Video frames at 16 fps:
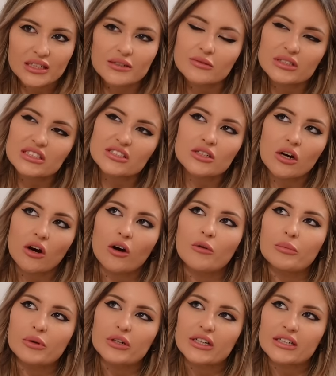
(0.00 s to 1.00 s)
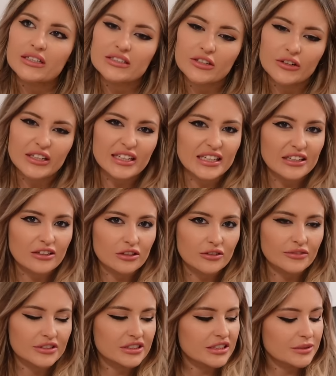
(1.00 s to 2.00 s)
Well, it's not, but it's only little
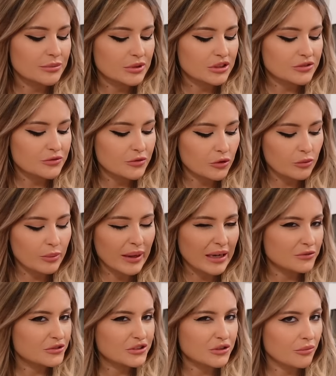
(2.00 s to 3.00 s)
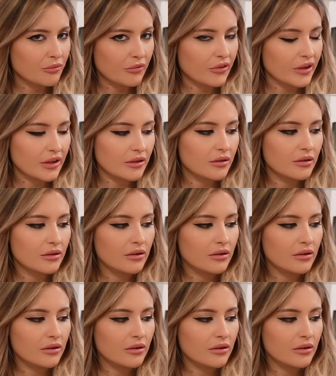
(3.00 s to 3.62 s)
obviously, but it's £4 something.